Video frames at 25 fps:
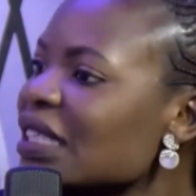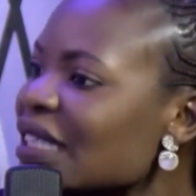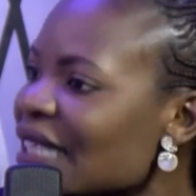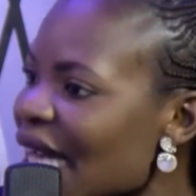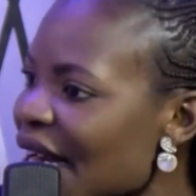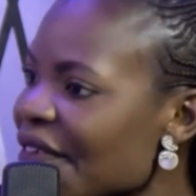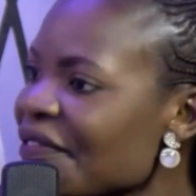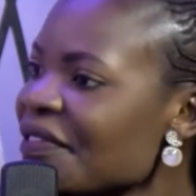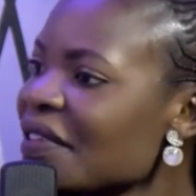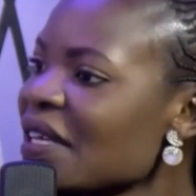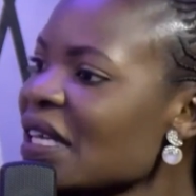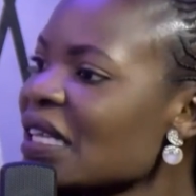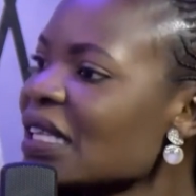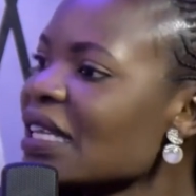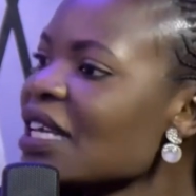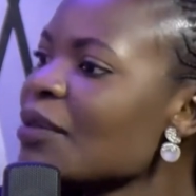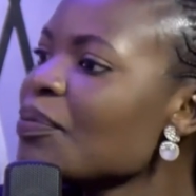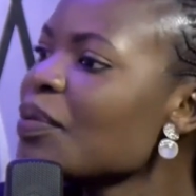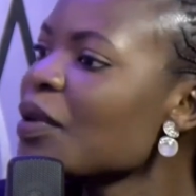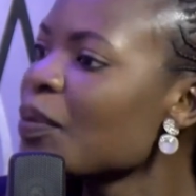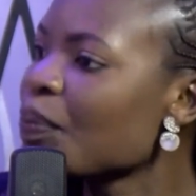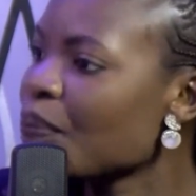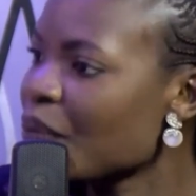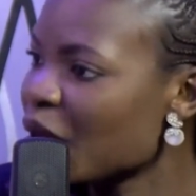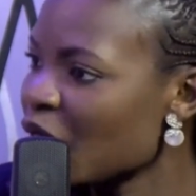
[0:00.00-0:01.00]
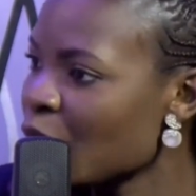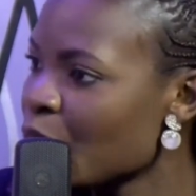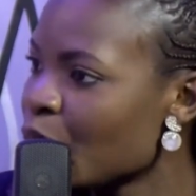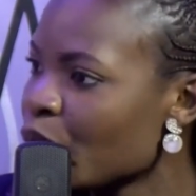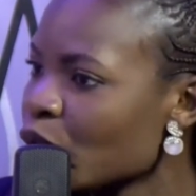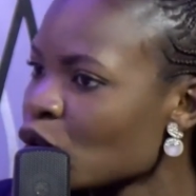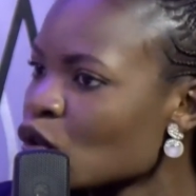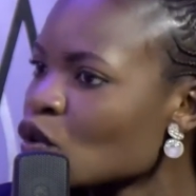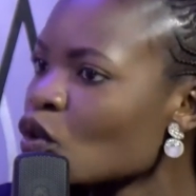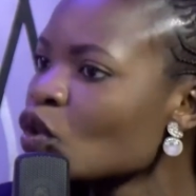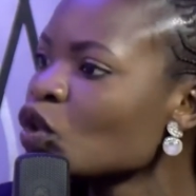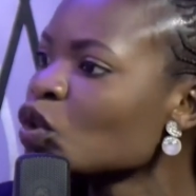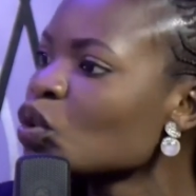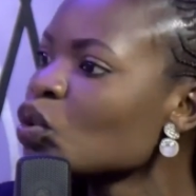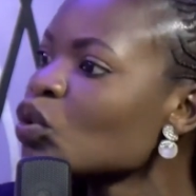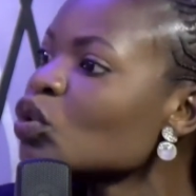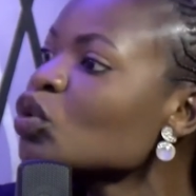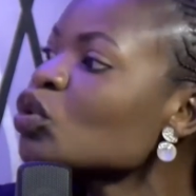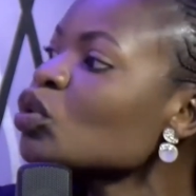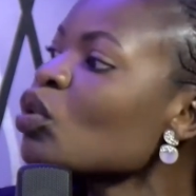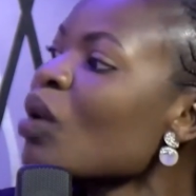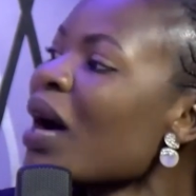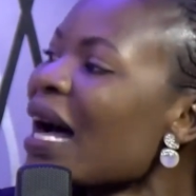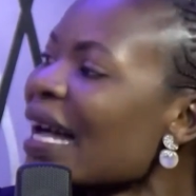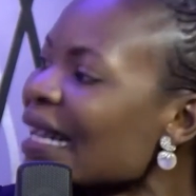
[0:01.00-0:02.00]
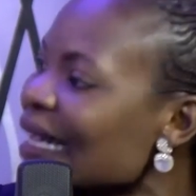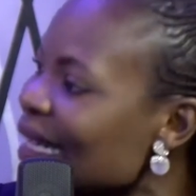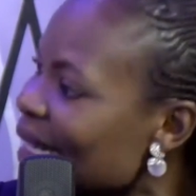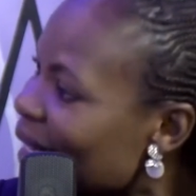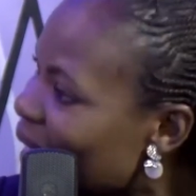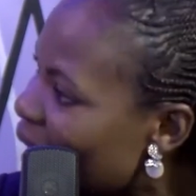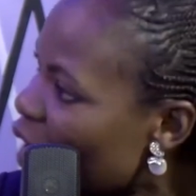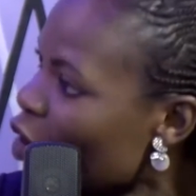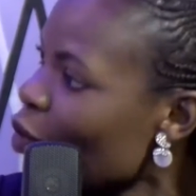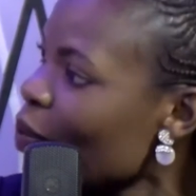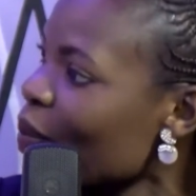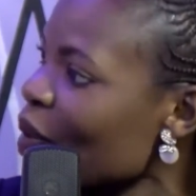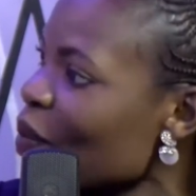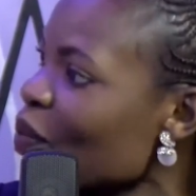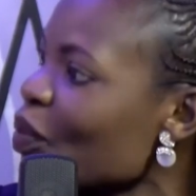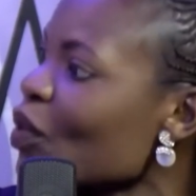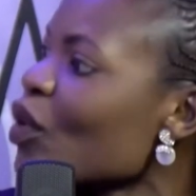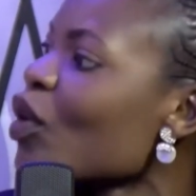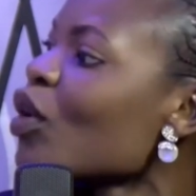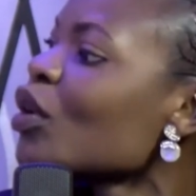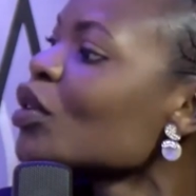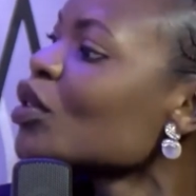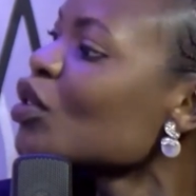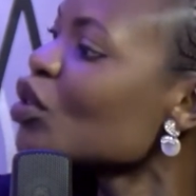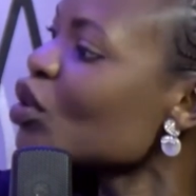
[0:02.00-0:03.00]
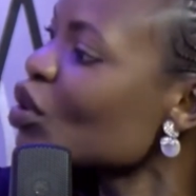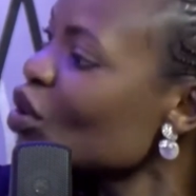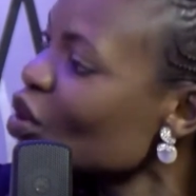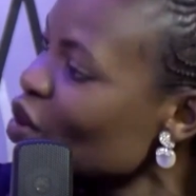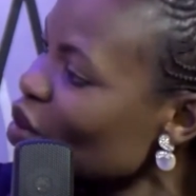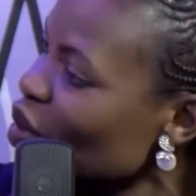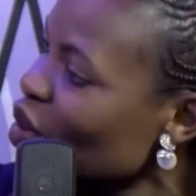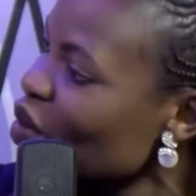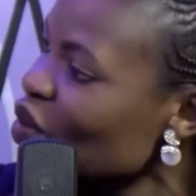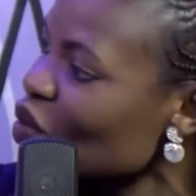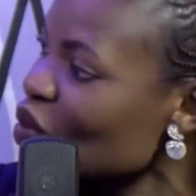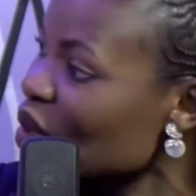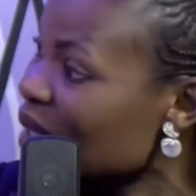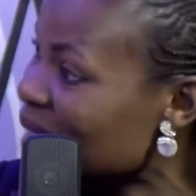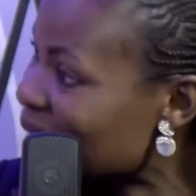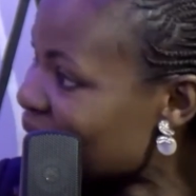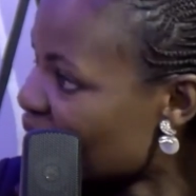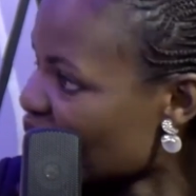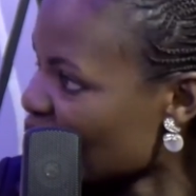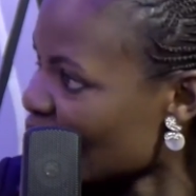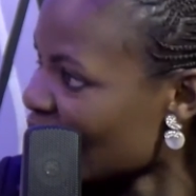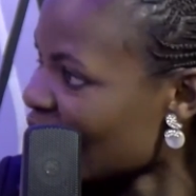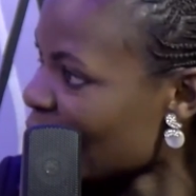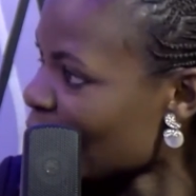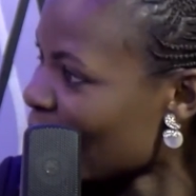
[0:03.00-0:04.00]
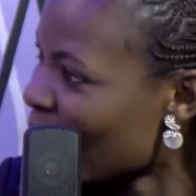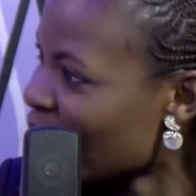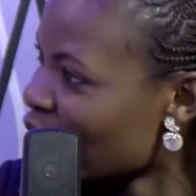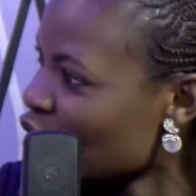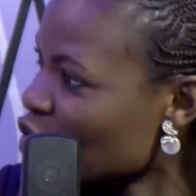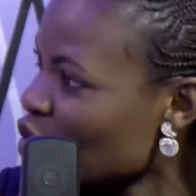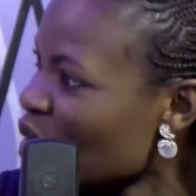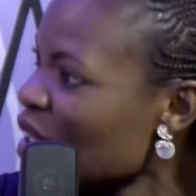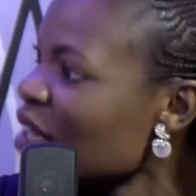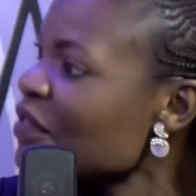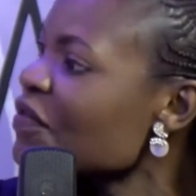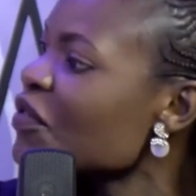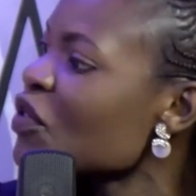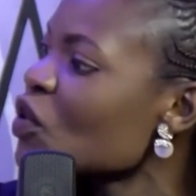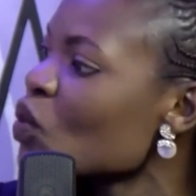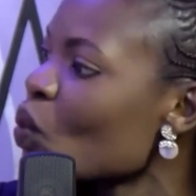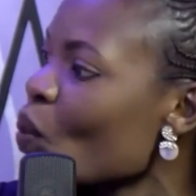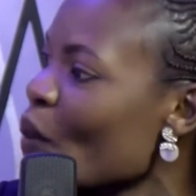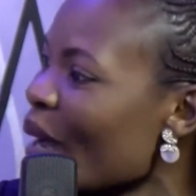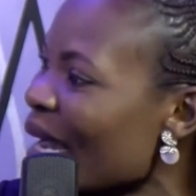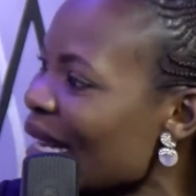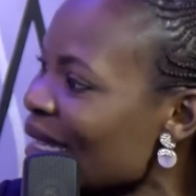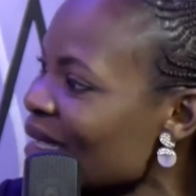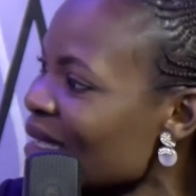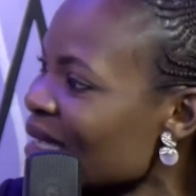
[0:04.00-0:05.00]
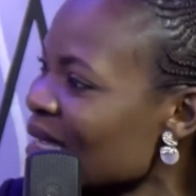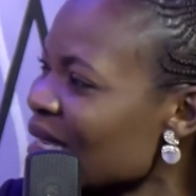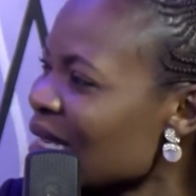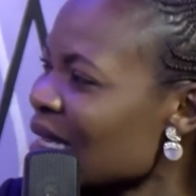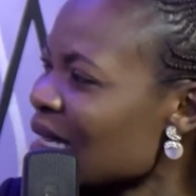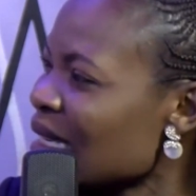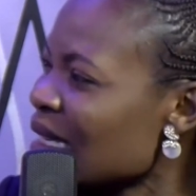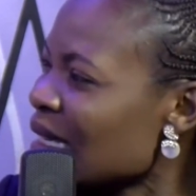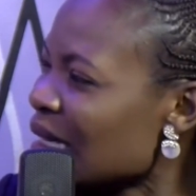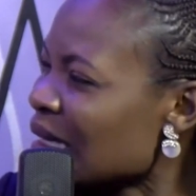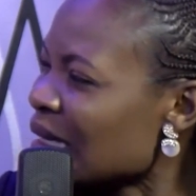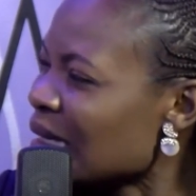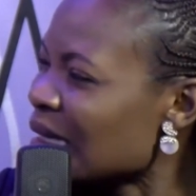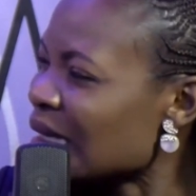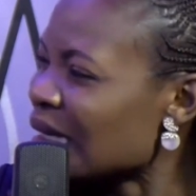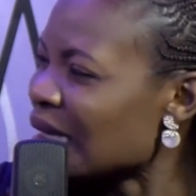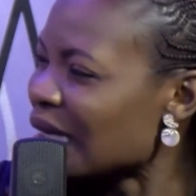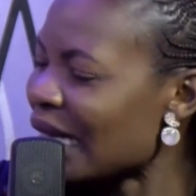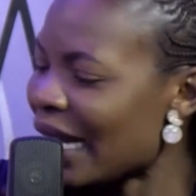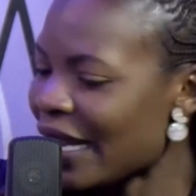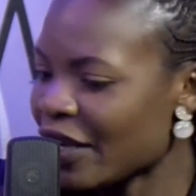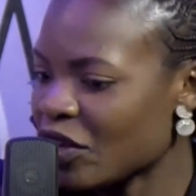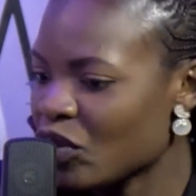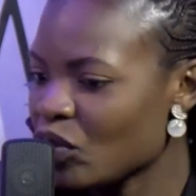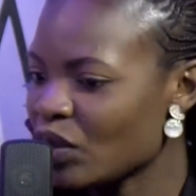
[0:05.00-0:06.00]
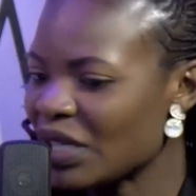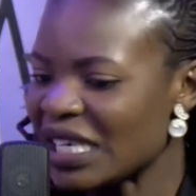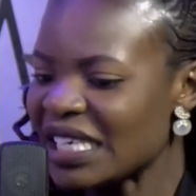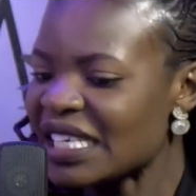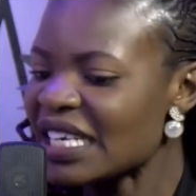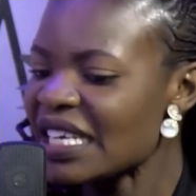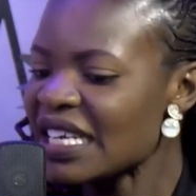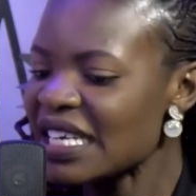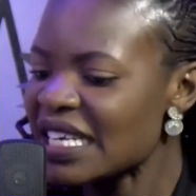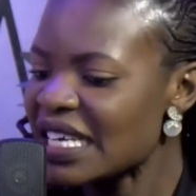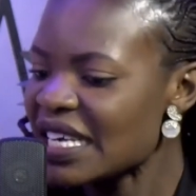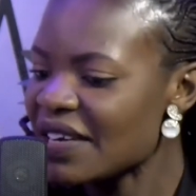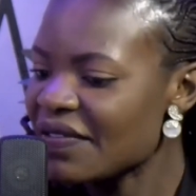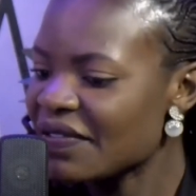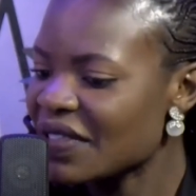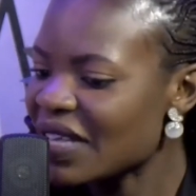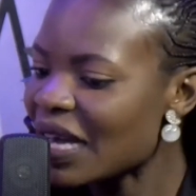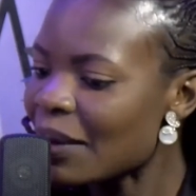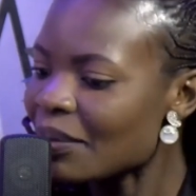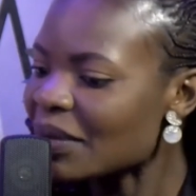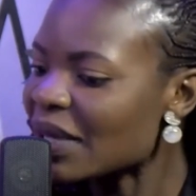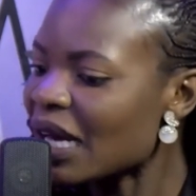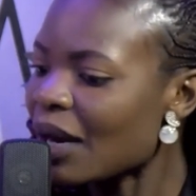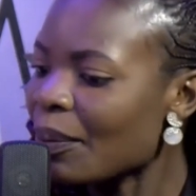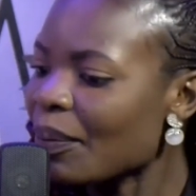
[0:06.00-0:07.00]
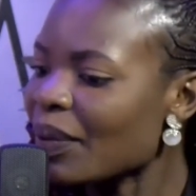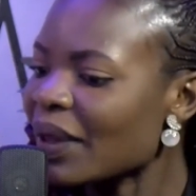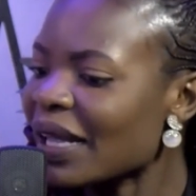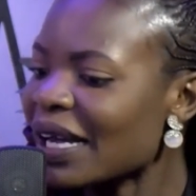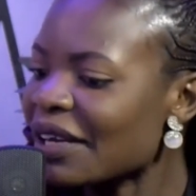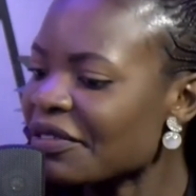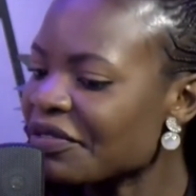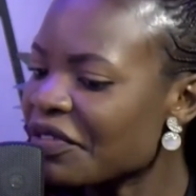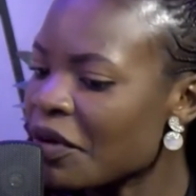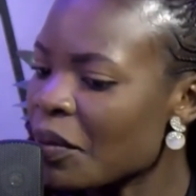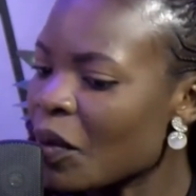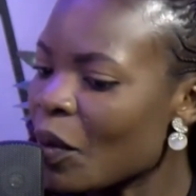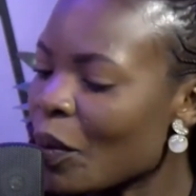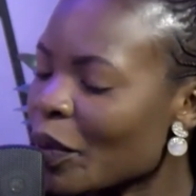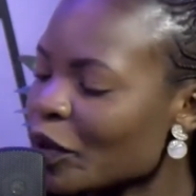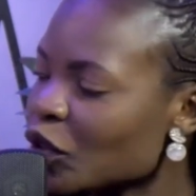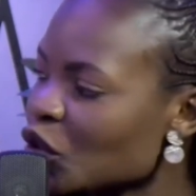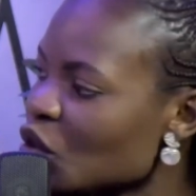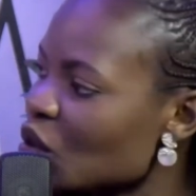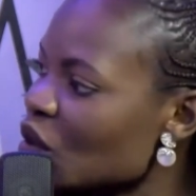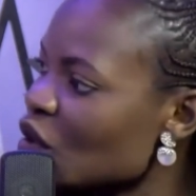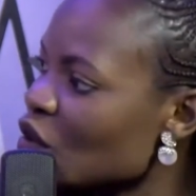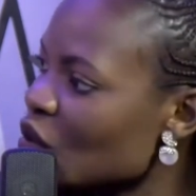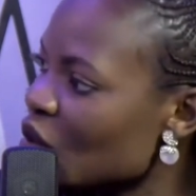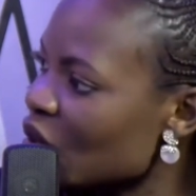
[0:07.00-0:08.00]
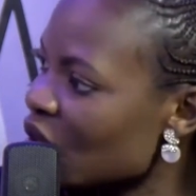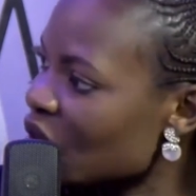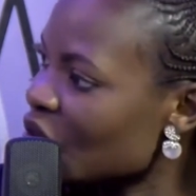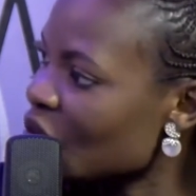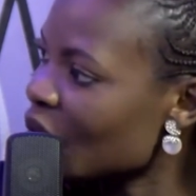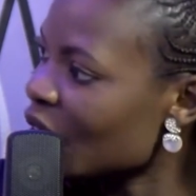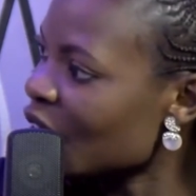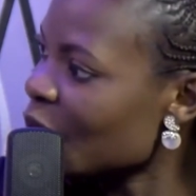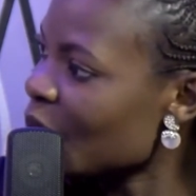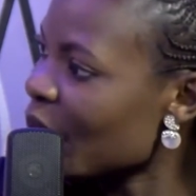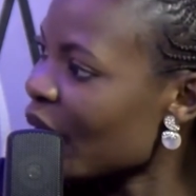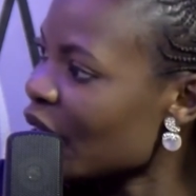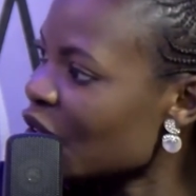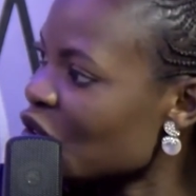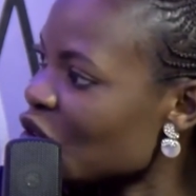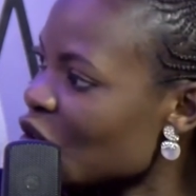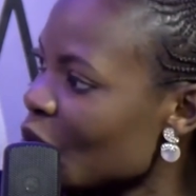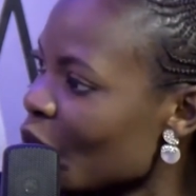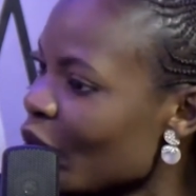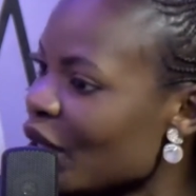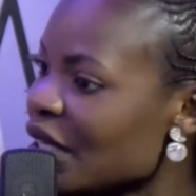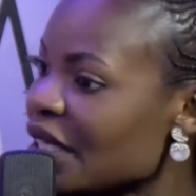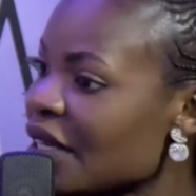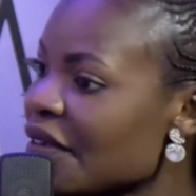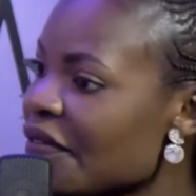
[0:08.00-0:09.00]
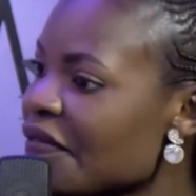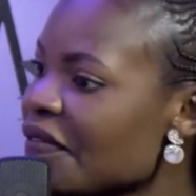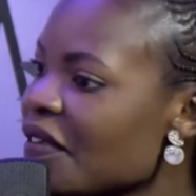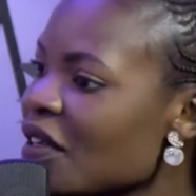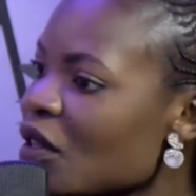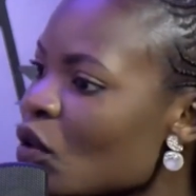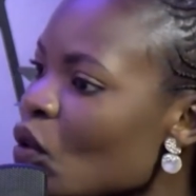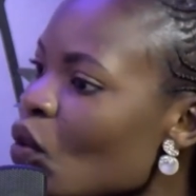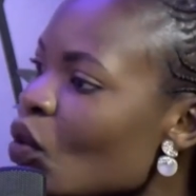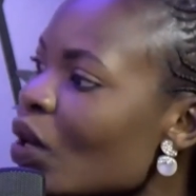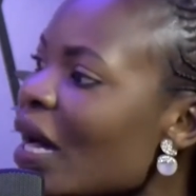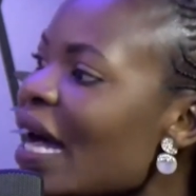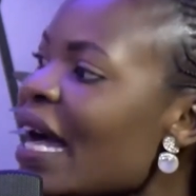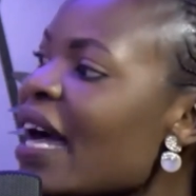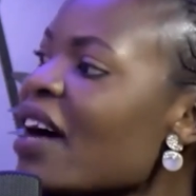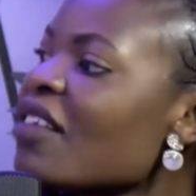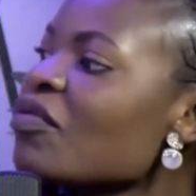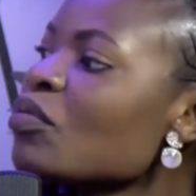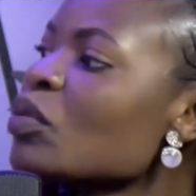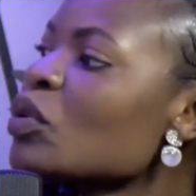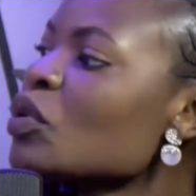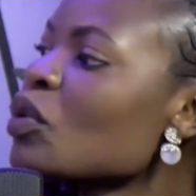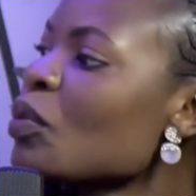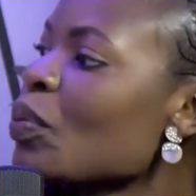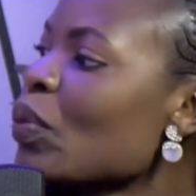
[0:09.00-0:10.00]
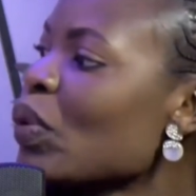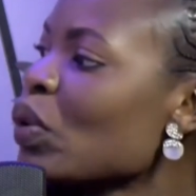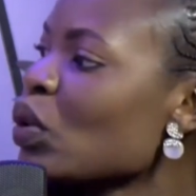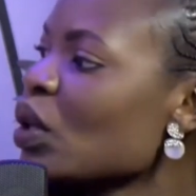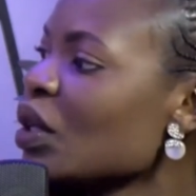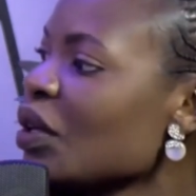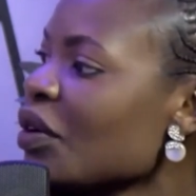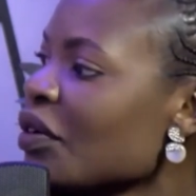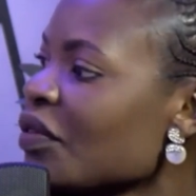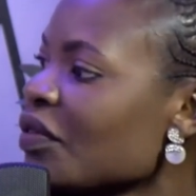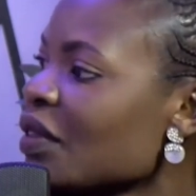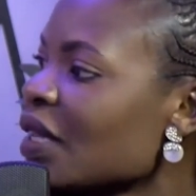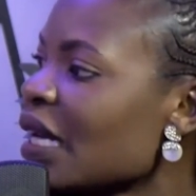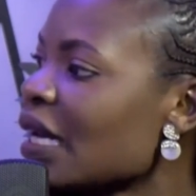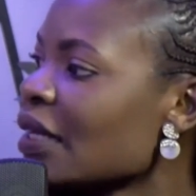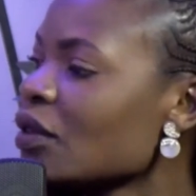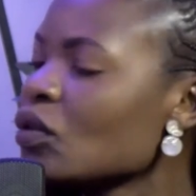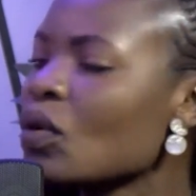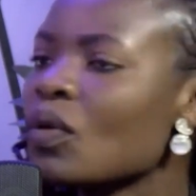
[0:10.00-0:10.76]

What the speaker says: Definitely be people. So should you allow people continue to disrespect you even when, like, you didn't give them that platform opportunity to disrespect you, but they feel, oh, I have monopoly of that.